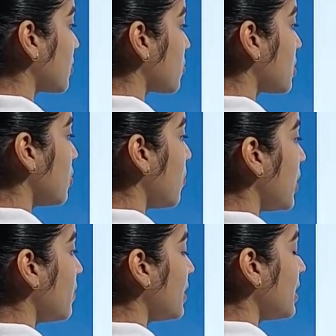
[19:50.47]
So
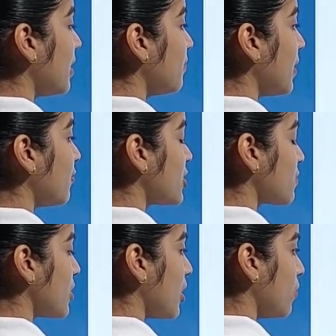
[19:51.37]
0.19 first
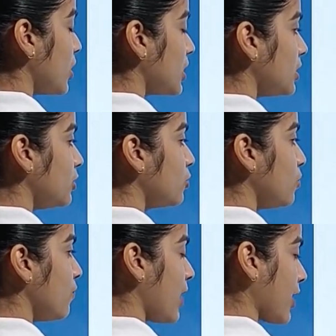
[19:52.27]
we converted
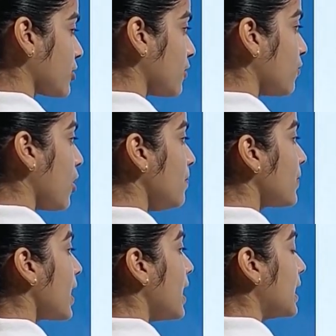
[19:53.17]
into fraction form.
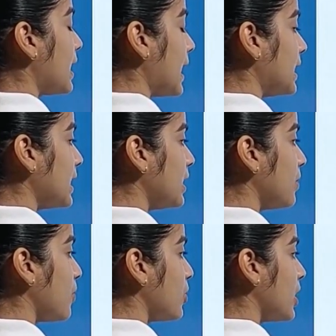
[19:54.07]
19
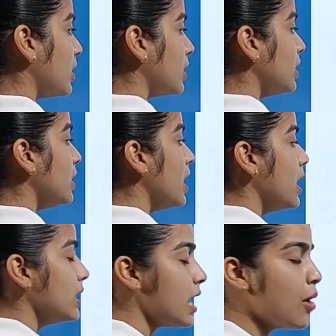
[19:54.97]
upon 100.
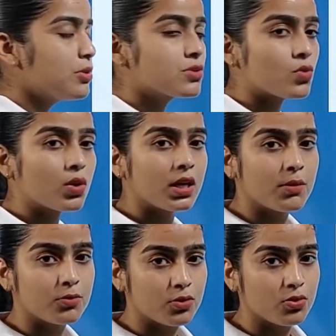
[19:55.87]
Now it's totally
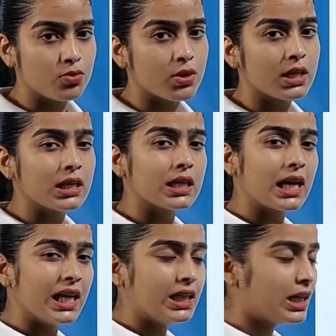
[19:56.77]
up to you. You can take
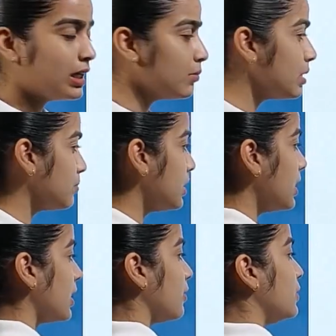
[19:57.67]
any random number.
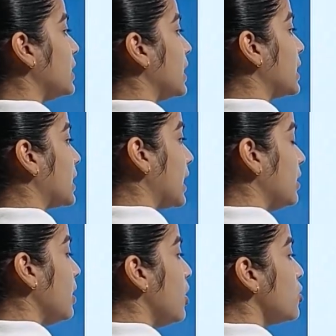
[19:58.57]
Here we take 10.